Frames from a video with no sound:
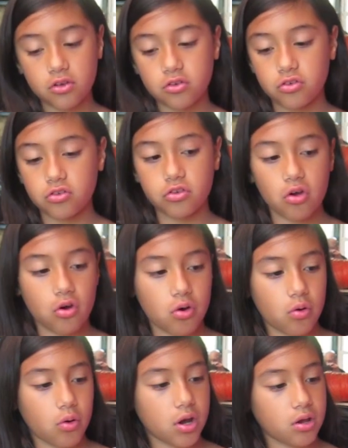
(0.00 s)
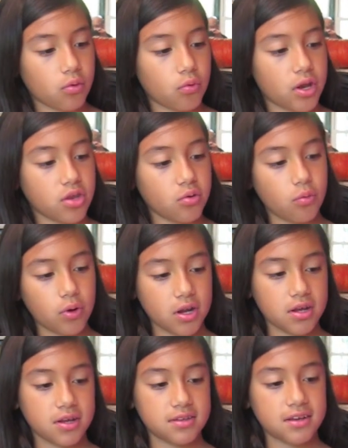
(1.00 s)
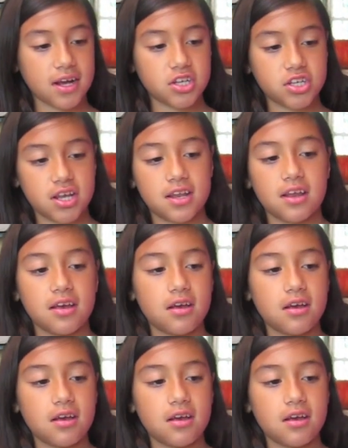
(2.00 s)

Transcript: So when you want to attach it